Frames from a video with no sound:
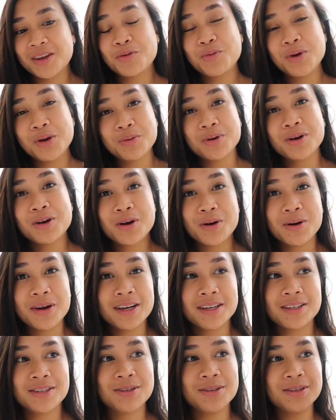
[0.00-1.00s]
we were
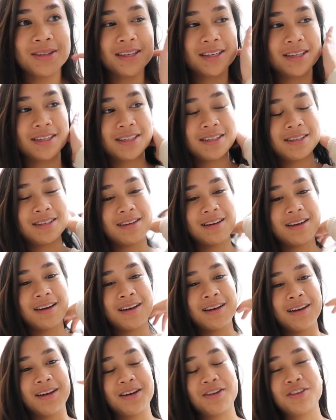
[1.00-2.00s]
going to this
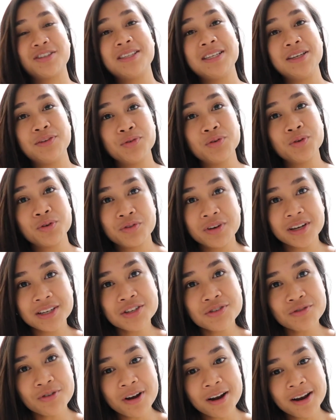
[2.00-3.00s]
seafood
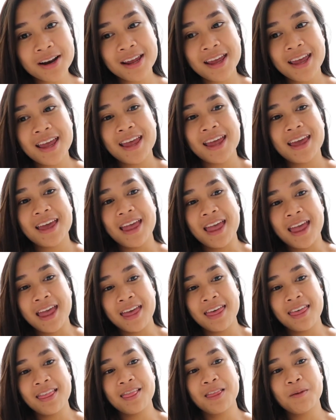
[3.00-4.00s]
restaurant,
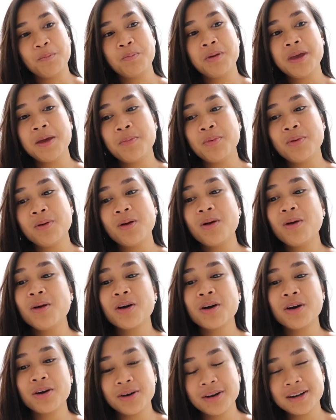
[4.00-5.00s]
and the people
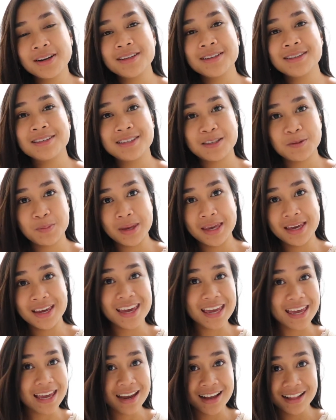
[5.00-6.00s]
couldn't
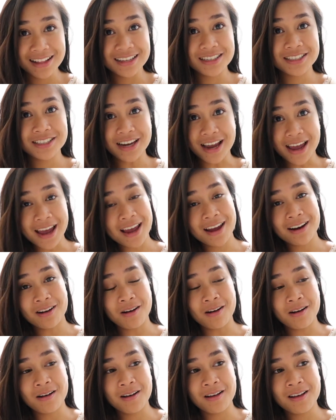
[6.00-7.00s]
speak English
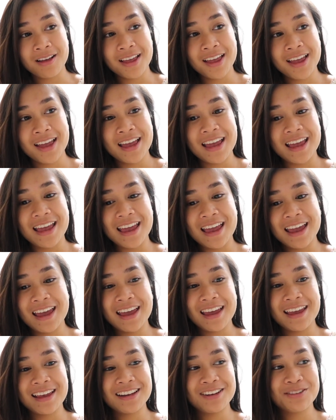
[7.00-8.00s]
at all,
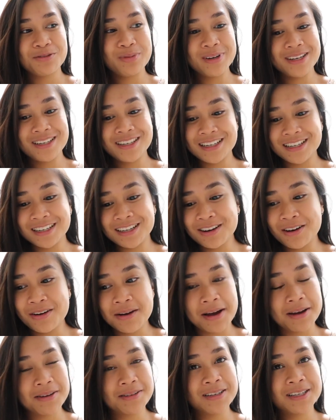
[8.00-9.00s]
and we didn't know
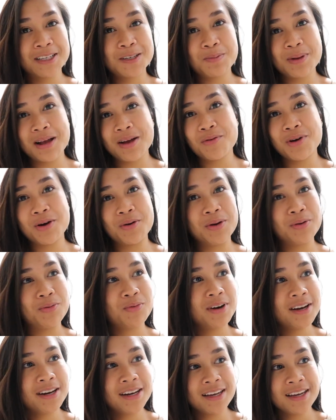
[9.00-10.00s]
how to explain what we
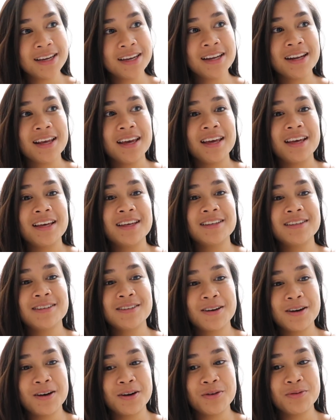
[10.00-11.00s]
wanted,
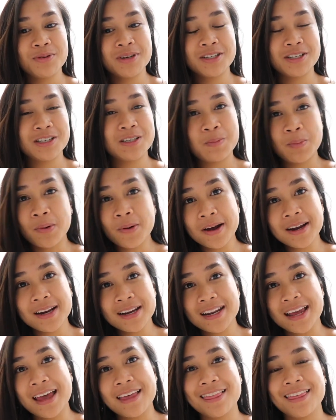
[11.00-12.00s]
so we just
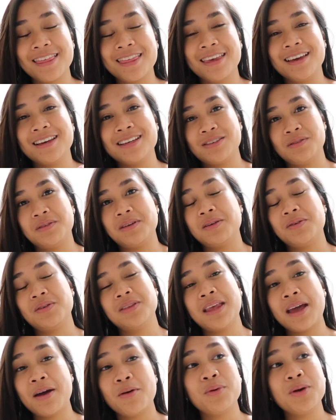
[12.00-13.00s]
pointed at the things
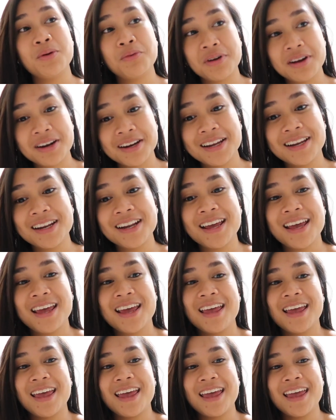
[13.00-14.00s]
that we wanted.
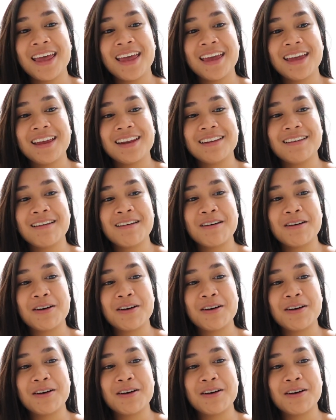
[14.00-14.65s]
And